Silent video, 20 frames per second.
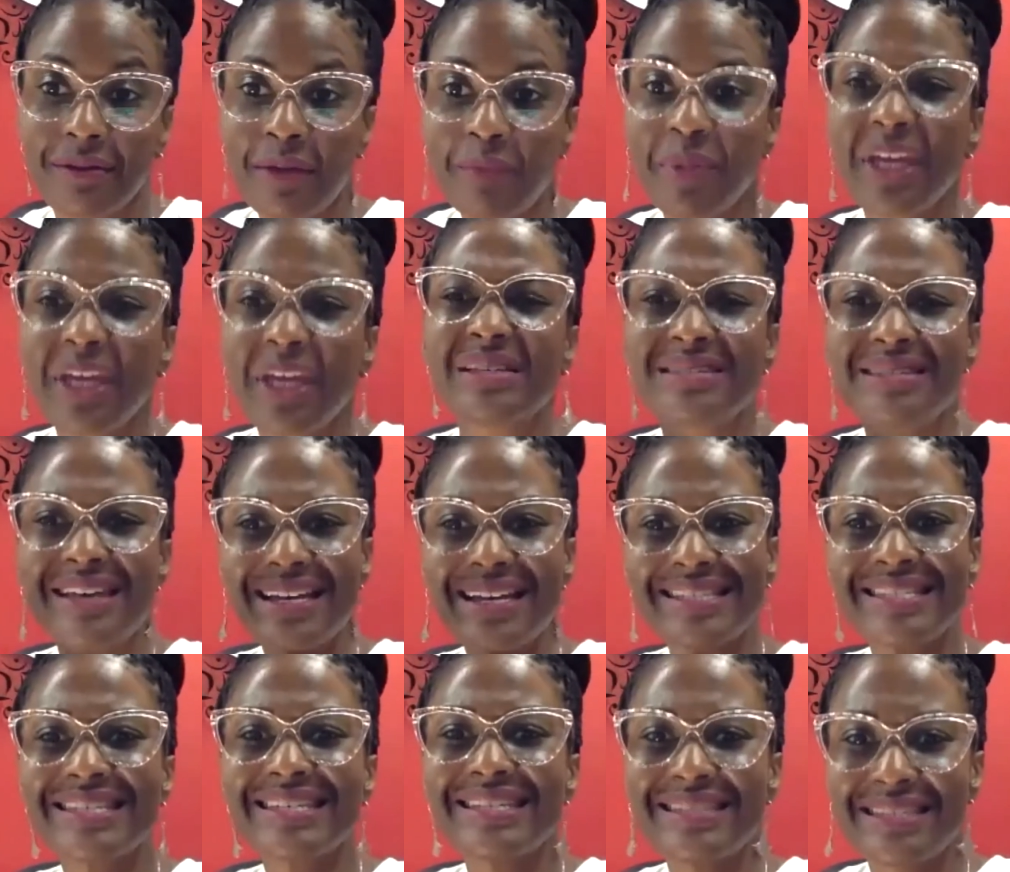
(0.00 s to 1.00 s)
because that
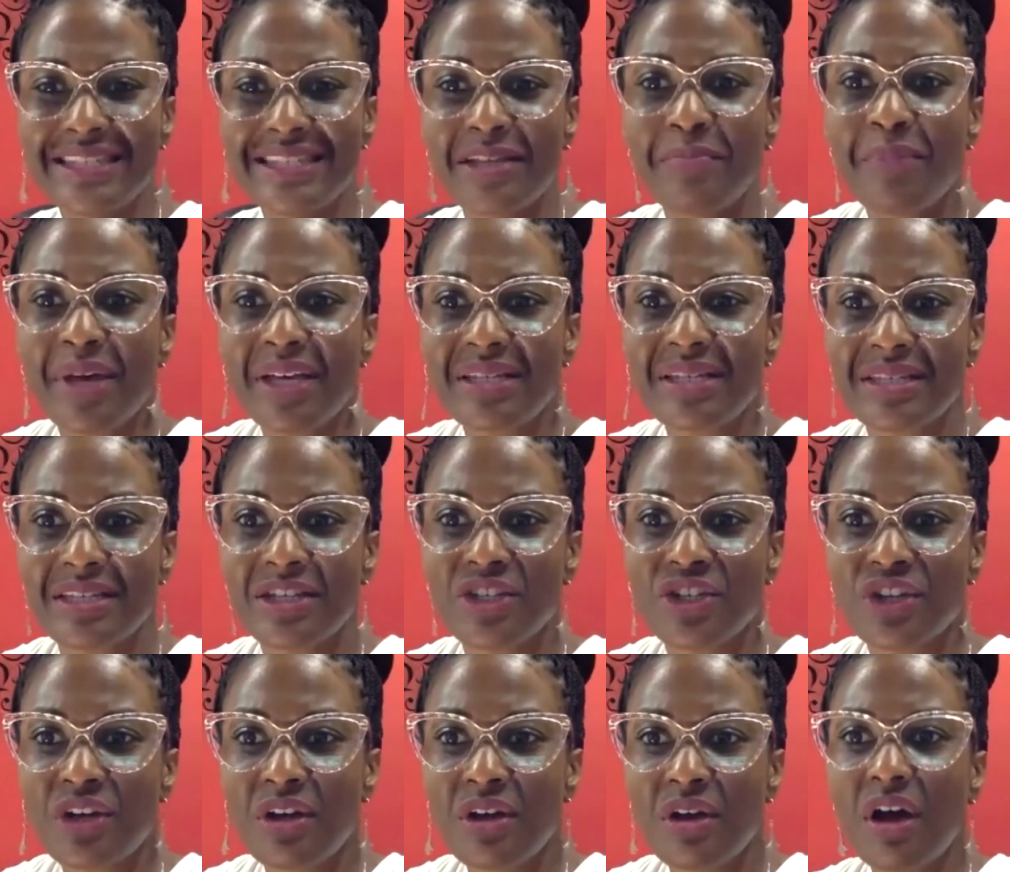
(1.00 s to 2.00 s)
sends the
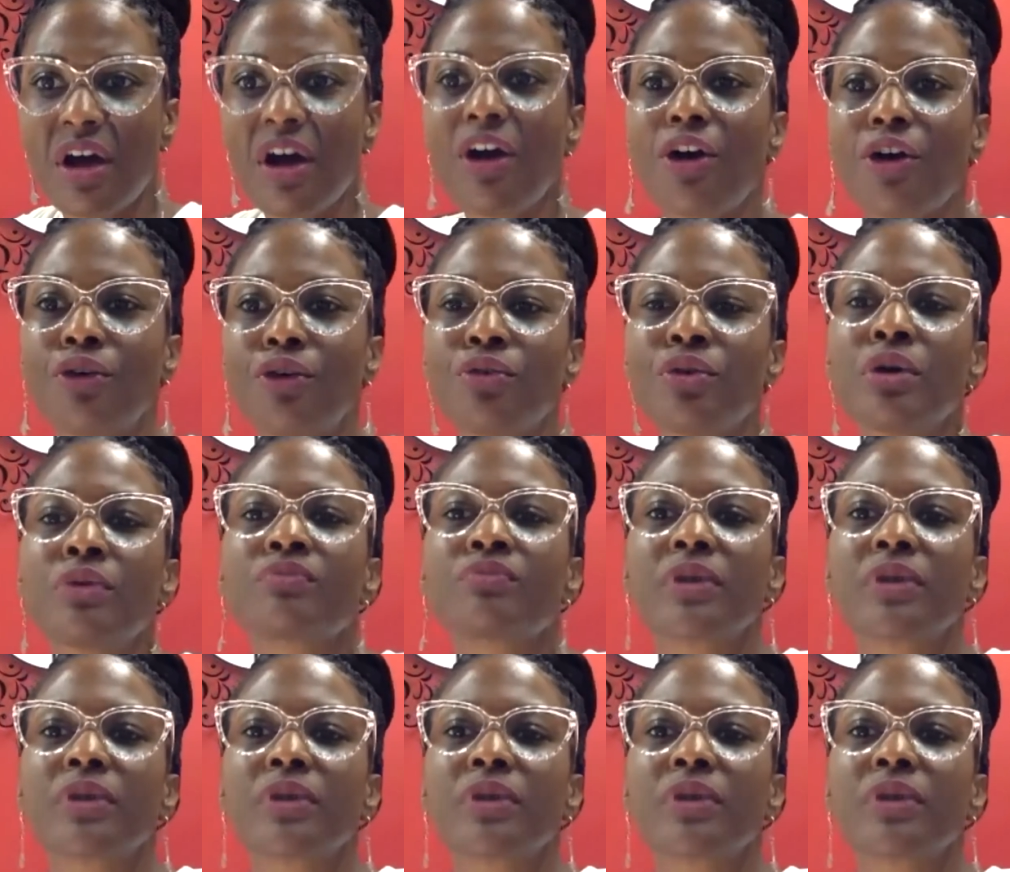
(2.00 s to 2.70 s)
message, oh,